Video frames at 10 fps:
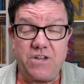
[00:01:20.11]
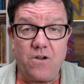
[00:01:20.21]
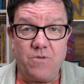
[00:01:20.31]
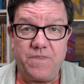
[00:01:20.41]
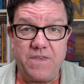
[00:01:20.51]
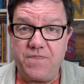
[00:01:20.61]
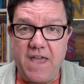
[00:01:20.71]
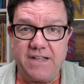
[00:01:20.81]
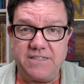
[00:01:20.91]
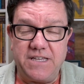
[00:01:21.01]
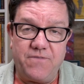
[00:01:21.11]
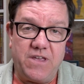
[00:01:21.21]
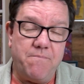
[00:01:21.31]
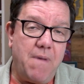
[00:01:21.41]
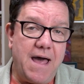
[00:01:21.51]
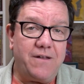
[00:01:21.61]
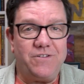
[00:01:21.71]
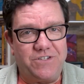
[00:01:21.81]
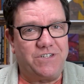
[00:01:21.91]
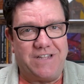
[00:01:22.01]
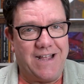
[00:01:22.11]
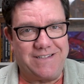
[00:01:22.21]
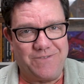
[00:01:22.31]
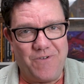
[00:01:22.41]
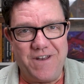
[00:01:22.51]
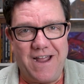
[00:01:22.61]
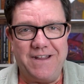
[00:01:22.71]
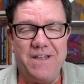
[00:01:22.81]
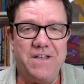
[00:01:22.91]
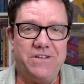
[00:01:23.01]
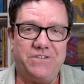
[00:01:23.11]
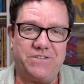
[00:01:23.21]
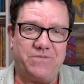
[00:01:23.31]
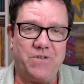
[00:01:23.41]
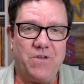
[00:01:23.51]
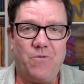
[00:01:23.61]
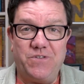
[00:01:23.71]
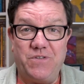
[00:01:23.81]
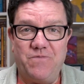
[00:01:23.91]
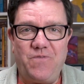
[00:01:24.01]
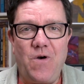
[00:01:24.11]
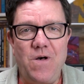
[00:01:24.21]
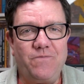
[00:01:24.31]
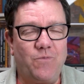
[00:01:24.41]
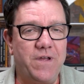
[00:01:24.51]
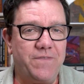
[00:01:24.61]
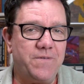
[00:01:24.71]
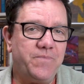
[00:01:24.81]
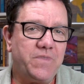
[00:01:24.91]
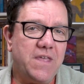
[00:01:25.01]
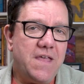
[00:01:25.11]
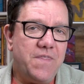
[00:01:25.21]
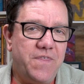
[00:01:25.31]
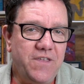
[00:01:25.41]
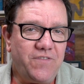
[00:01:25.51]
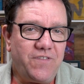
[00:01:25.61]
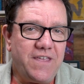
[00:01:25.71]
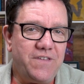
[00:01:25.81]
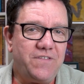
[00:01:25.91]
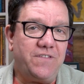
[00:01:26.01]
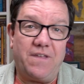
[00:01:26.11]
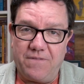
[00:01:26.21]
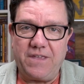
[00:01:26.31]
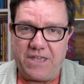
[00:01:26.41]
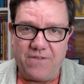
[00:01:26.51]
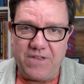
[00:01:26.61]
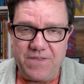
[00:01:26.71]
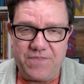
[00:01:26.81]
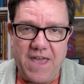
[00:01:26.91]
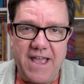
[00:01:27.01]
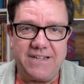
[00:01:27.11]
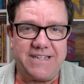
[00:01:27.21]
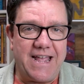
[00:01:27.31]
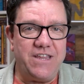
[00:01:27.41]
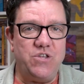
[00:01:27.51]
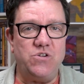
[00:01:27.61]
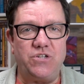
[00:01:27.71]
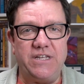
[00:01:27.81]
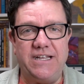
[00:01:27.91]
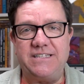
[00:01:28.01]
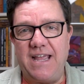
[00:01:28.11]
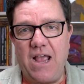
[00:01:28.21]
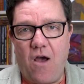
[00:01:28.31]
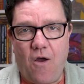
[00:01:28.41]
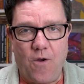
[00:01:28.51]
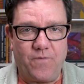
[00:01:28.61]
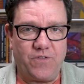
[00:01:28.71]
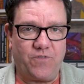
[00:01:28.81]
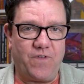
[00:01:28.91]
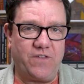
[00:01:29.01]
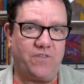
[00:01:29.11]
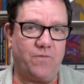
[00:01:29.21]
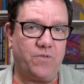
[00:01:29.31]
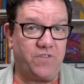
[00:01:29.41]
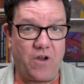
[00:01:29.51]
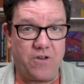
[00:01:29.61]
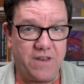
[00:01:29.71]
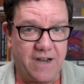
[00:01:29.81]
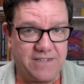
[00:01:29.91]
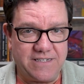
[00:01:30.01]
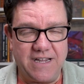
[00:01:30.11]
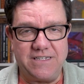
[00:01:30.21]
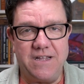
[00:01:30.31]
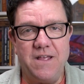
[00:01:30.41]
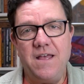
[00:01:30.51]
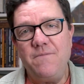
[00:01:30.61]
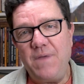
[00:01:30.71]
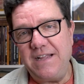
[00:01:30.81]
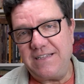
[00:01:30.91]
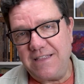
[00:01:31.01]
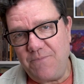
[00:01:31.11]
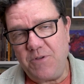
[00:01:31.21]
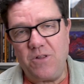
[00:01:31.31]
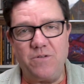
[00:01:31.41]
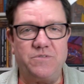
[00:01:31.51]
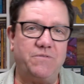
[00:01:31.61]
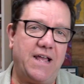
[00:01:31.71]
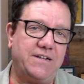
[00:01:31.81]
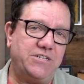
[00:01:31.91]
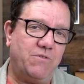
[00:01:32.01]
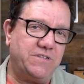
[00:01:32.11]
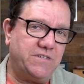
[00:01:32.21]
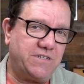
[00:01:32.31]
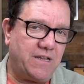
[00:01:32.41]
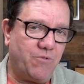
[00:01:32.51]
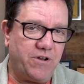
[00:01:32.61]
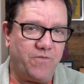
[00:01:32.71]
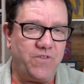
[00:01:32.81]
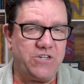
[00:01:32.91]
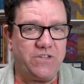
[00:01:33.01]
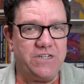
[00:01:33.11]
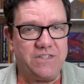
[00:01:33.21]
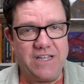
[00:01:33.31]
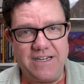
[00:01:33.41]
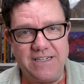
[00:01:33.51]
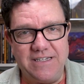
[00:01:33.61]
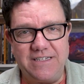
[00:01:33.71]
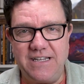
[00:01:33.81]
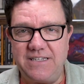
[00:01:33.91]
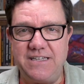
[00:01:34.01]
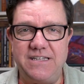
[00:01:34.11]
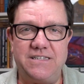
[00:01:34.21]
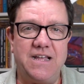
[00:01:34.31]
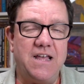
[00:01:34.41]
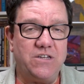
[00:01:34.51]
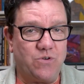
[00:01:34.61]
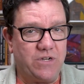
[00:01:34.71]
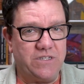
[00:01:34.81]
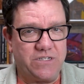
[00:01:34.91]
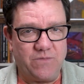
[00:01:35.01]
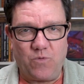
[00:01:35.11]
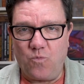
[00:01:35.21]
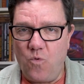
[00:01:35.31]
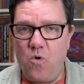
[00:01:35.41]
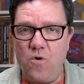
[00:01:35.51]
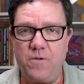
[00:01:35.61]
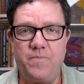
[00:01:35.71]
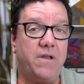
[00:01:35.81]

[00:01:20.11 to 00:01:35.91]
start with the Thanksgiving model, just because that's the one I just was involved with. This is giving thanks, and usually it's a harvest festival. It started in the United States based on the Pilgrims. It actually wasn't celebrated officially until the 1860s during the Civil War.